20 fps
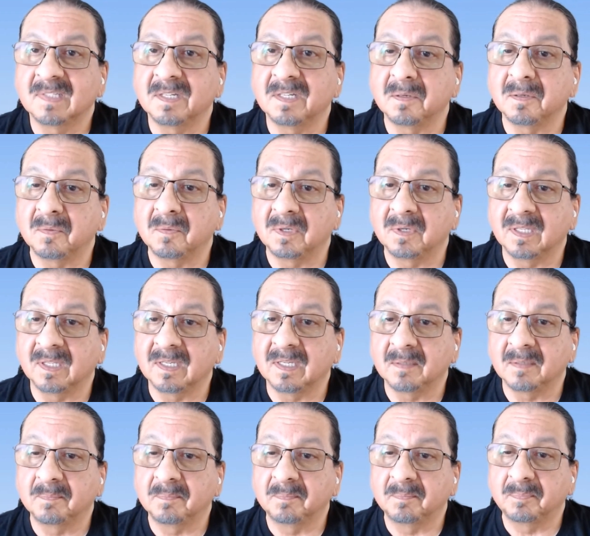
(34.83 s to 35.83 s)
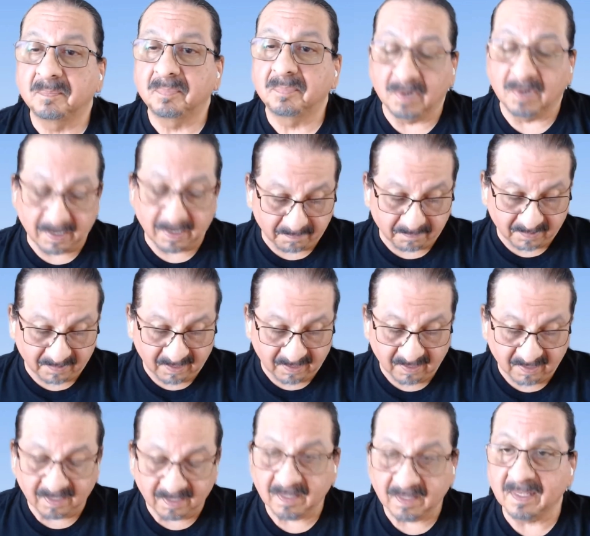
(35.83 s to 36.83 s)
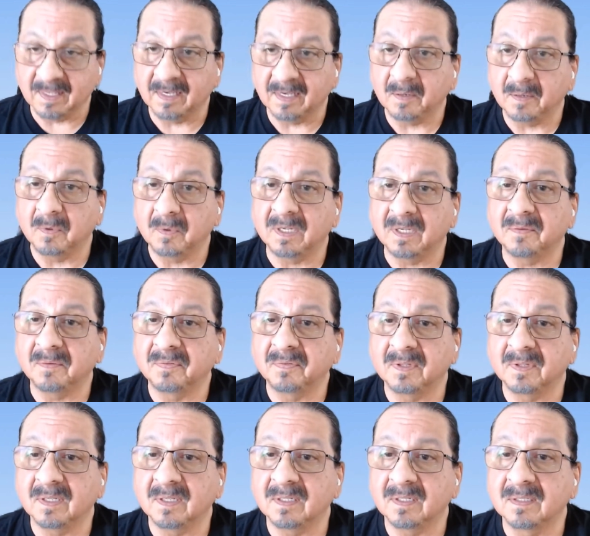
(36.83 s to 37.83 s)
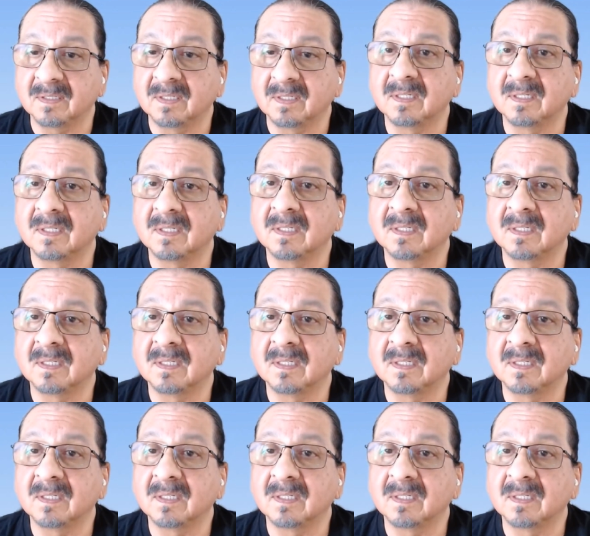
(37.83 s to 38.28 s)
didn't really prep that well for this.